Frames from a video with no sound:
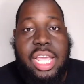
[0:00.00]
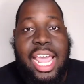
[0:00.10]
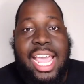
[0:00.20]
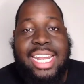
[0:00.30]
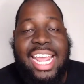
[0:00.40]

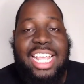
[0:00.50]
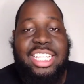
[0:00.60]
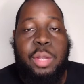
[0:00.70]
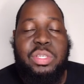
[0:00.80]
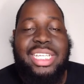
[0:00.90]
And they,
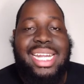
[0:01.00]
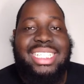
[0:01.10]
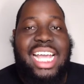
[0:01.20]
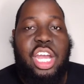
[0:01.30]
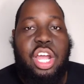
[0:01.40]
they were saying
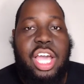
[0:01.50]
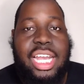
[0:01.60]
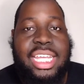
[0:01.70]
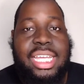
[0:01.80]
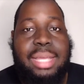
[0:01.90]
that Tyler
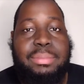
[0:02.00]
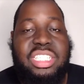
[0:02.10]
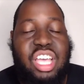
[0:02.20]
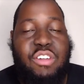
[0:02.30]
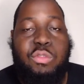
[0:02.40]
Huntley
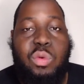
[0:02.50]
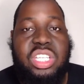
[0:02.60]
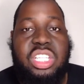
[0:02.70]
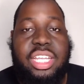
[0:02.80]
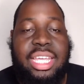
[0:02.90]
himself
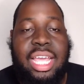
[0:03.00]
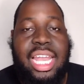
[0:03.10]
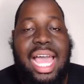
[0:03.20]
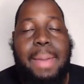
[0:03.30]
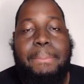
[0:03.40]
was looking
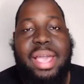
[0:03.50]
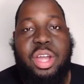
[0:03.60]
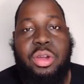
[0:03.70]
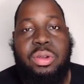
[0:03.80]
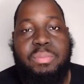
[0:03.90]
a lot
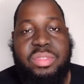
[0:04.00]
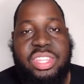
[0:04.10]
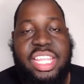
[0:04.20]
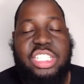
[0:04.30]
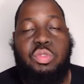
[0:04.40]
better
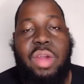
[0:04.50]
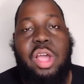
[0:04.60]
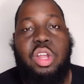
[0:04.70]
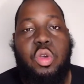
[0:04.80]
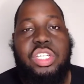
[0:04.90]
this
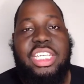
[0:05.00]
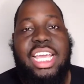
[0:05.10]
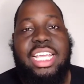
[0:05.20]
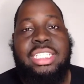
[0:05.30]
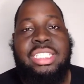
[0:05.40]
round of
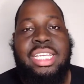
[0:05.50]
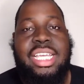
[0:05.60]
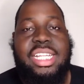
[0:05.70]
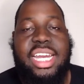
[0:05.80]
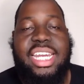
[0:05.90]
OTAs
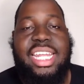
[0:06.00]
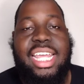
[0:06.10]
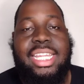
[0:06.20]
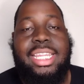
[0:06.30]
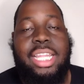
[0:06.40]
than he
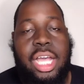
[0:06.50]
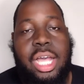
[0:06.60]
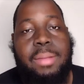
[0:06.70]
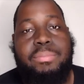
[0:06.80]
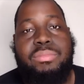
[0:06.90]
did
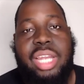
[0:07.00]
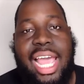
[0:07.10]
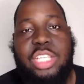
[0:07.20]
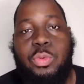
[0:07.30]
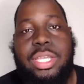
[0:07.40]
um,
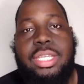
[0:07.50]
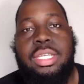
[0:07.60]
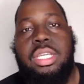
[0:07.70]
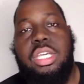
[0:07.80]
last week.